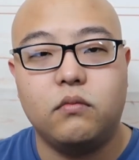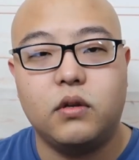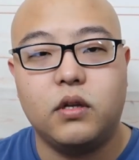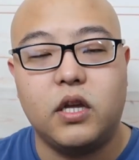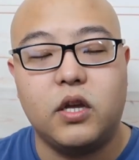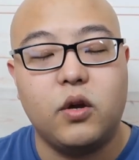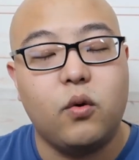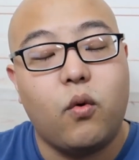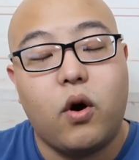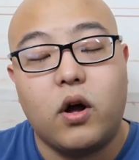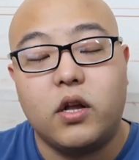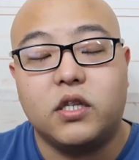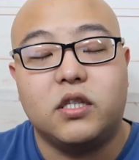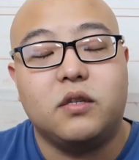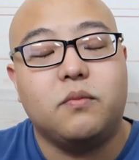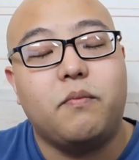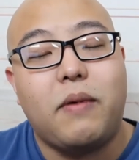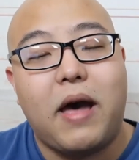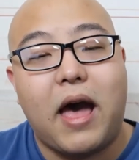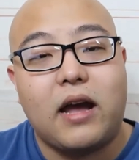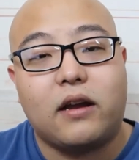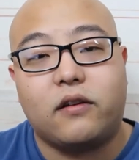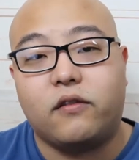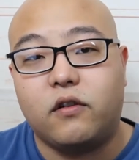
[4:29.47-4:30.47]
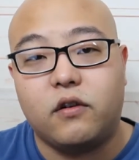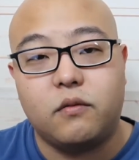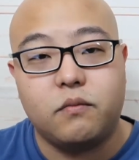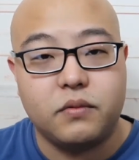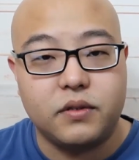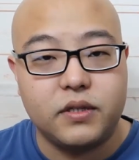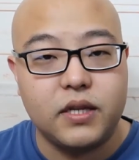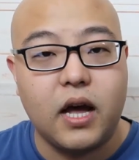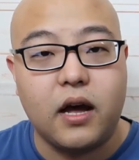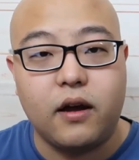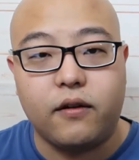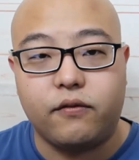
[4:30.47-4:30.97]
he wants back for
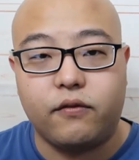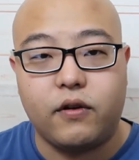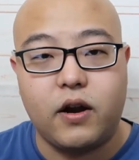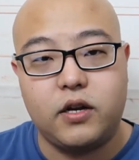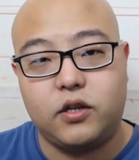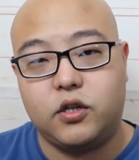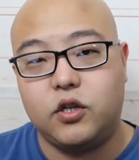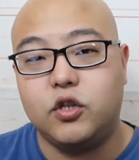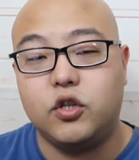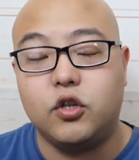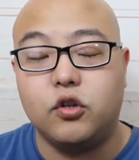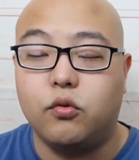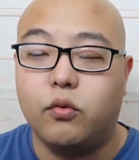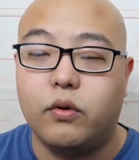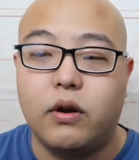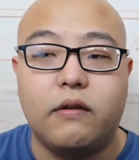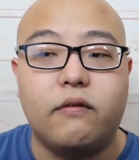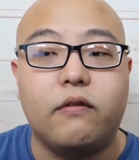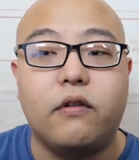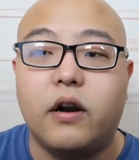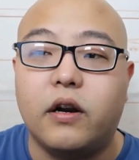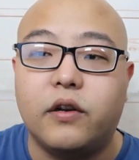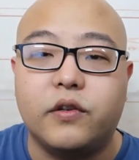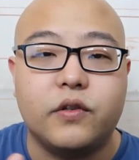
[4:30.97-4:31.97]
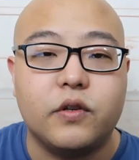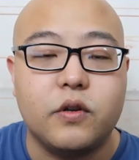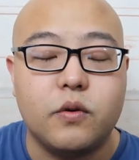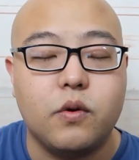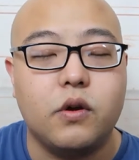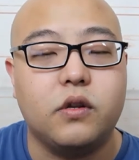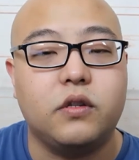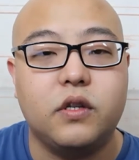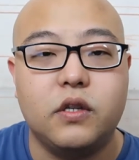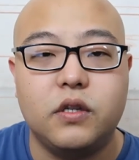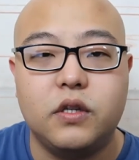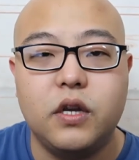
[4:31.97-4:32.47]
himself, right, to do whatever else he
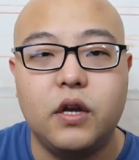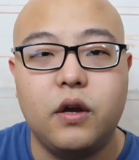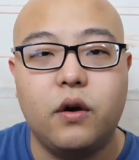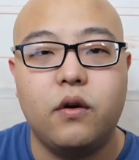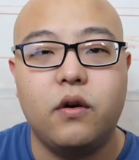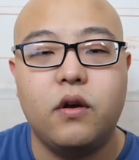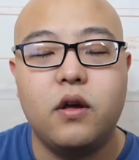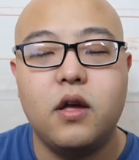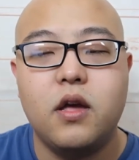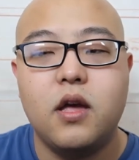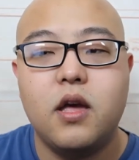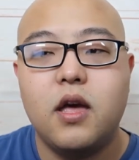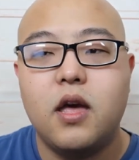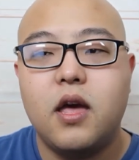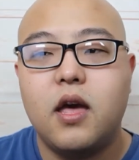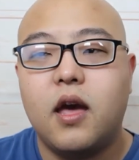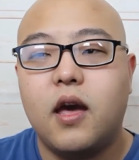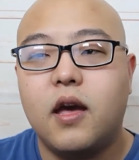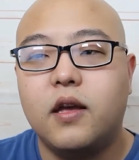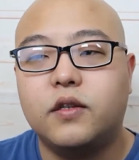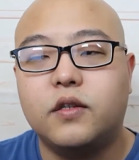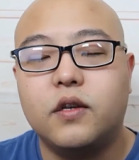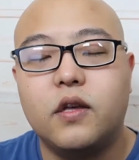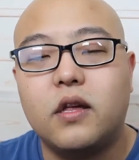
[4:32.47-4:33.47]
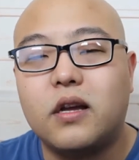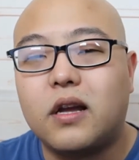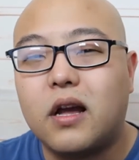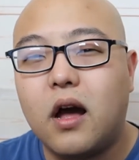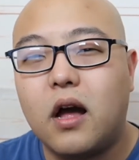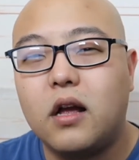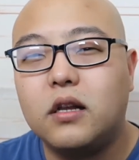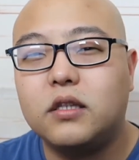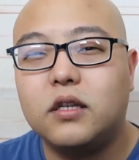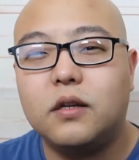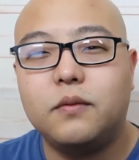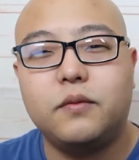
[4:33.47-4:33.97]
wants to do. And so the
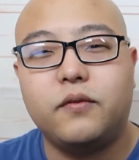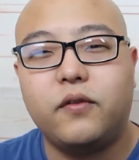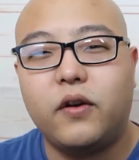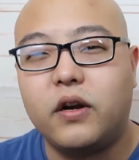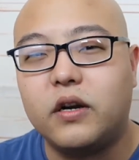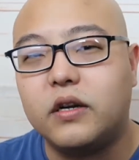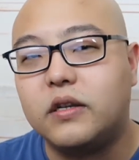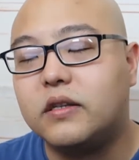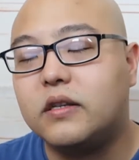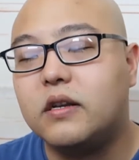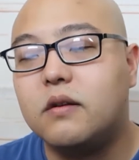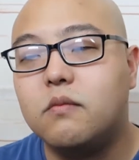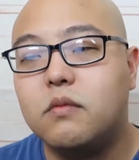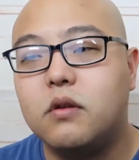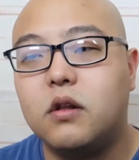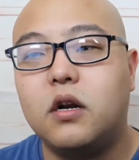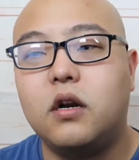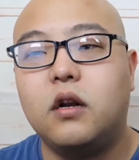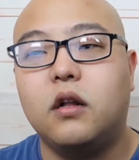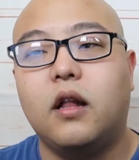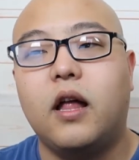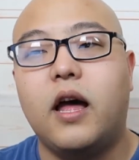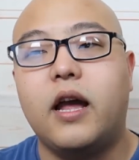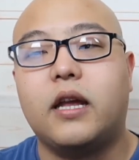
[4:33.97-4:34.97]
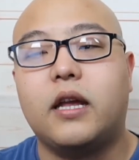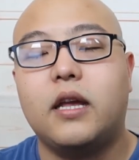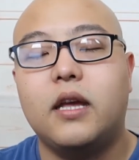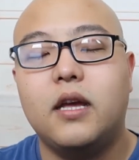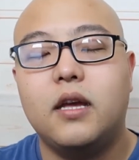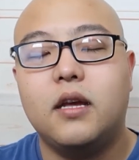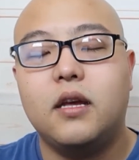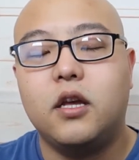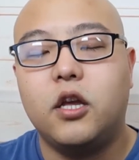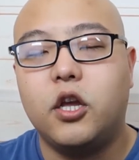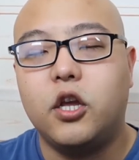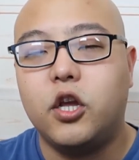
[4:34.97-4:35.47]
concept's very similar, like
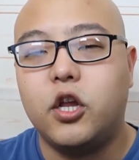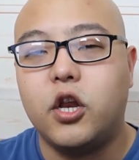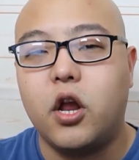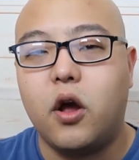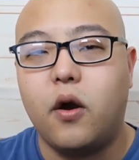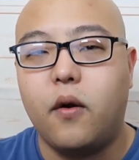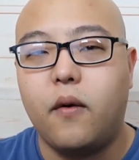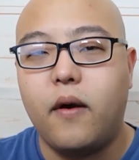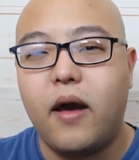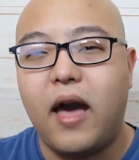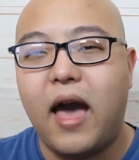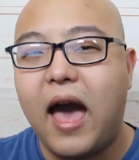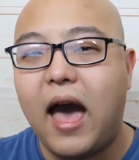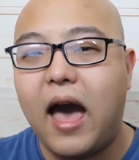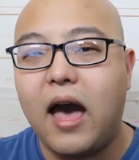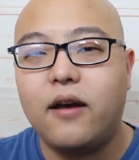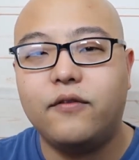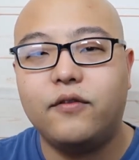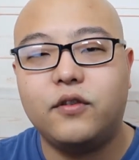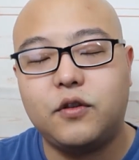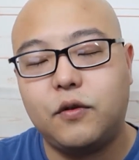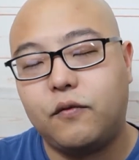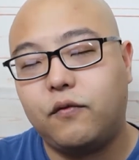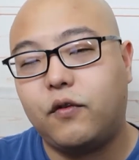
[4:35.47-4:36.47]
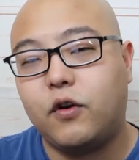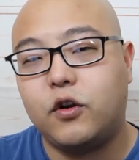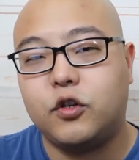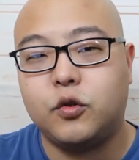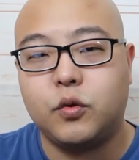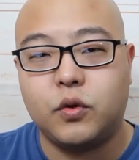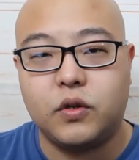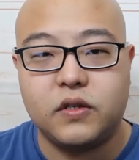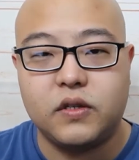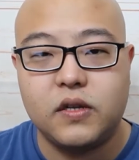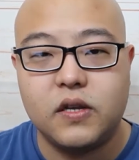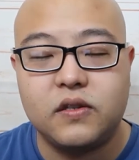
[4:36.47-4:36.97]
have some
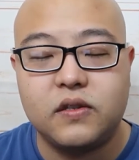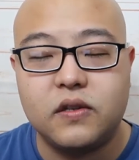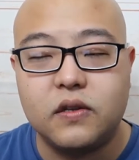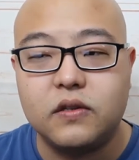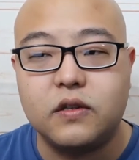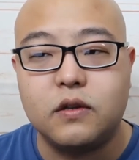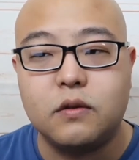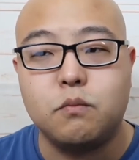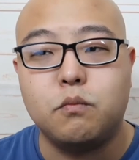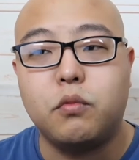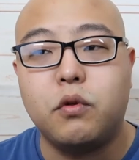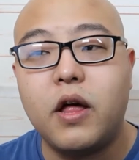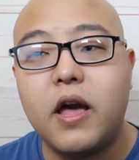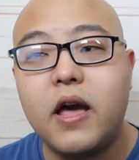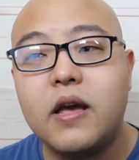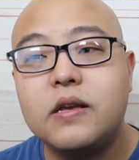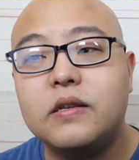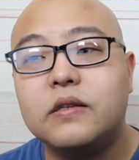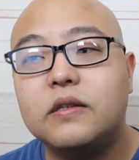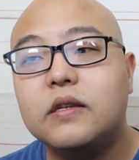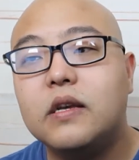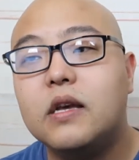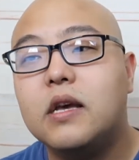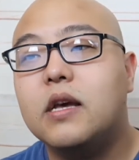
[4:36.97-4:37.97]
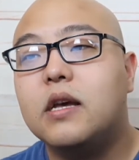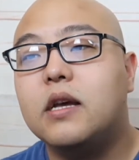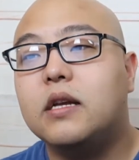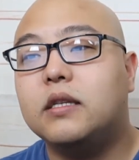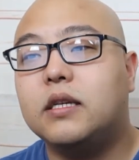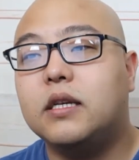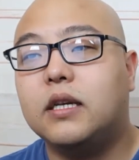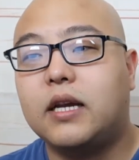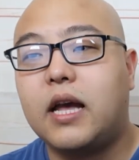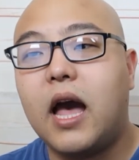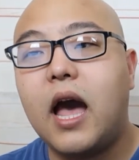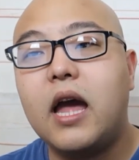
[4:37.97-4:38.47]
virtual assistants in place
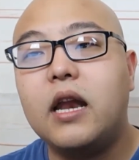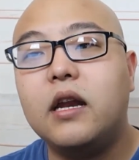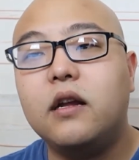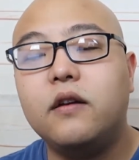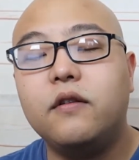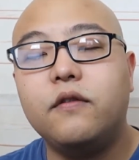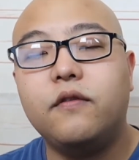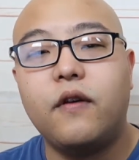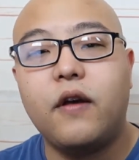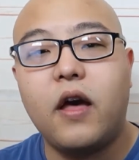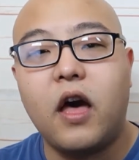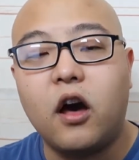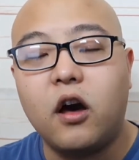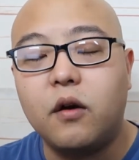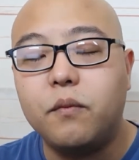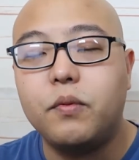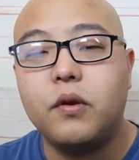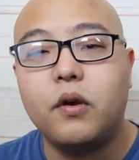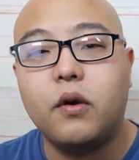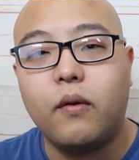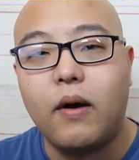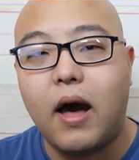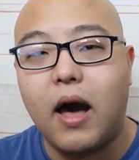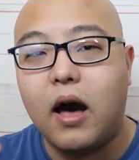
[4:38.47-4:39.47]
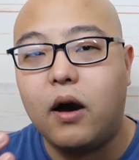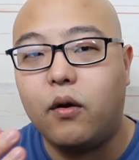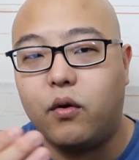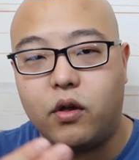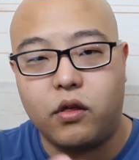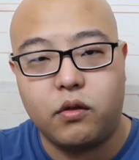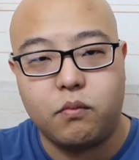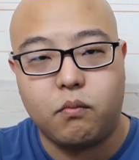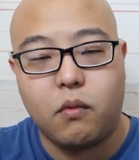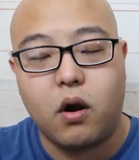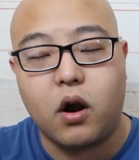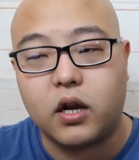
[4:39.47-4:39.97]
to kind of help you out
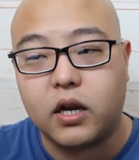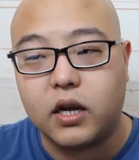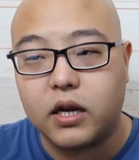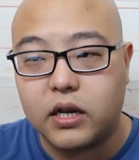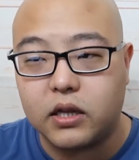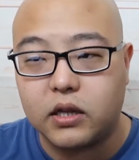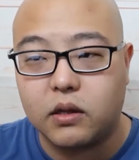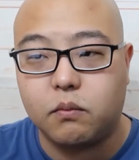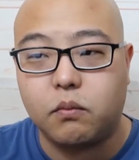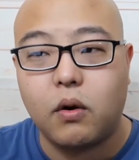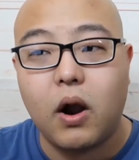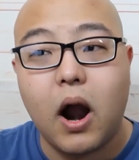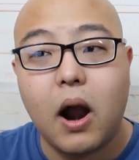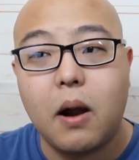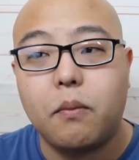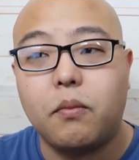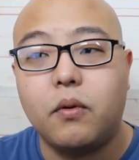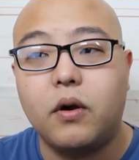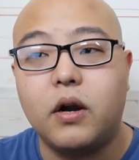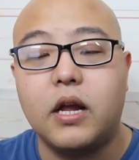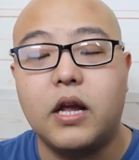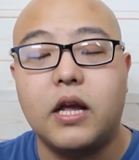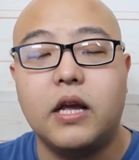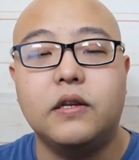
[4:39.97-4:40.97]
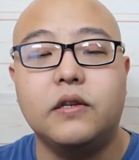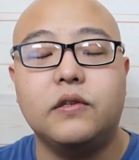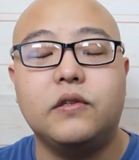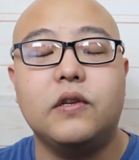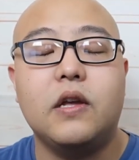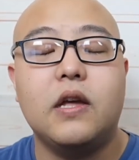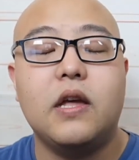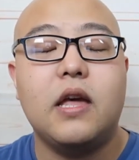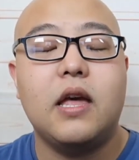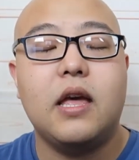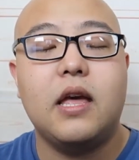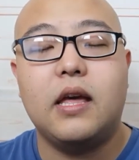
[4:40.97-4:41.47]
with marketing the properties
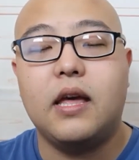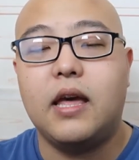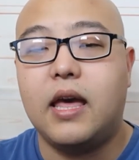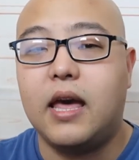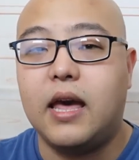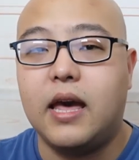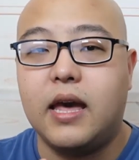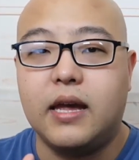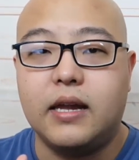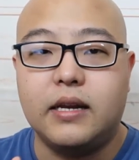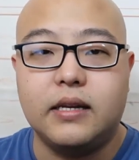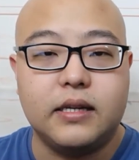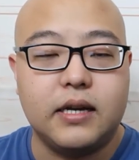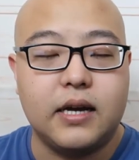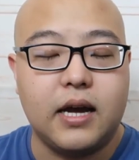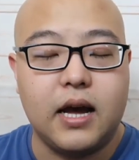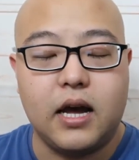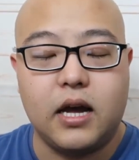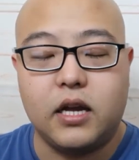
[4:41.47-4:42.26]
and